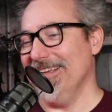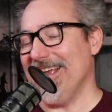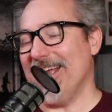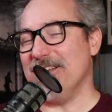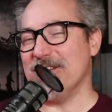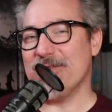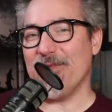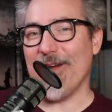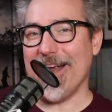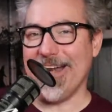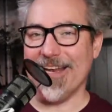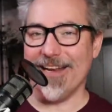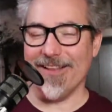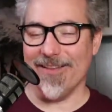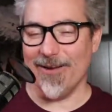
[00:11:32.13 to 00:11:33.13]
I just find
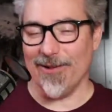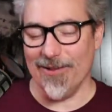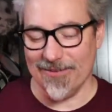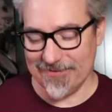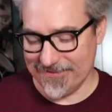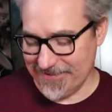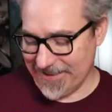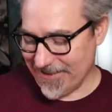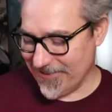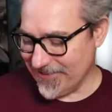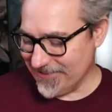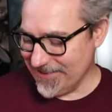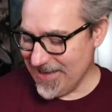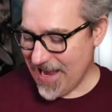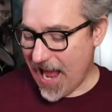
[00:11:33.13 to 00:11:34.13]
it a little,
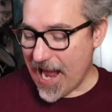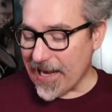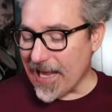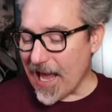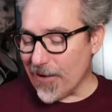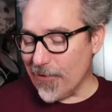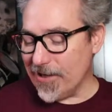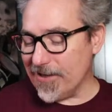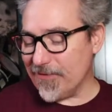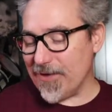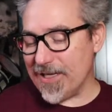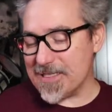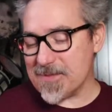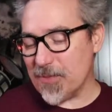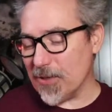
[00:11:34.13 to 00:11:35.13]
I got rid of
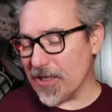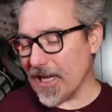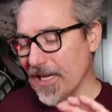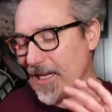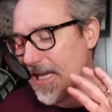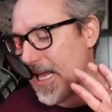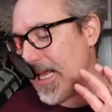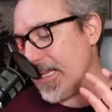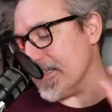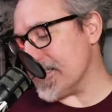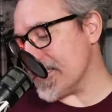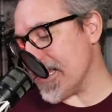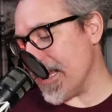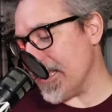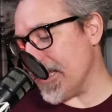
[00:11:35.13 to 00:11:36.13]
Facebook. I can't
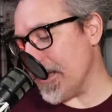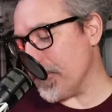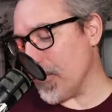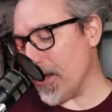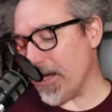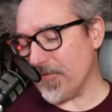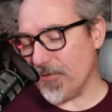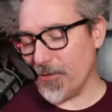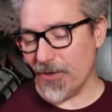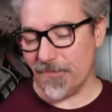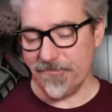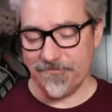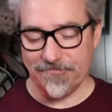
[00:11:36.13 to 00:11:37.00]
stand that platform.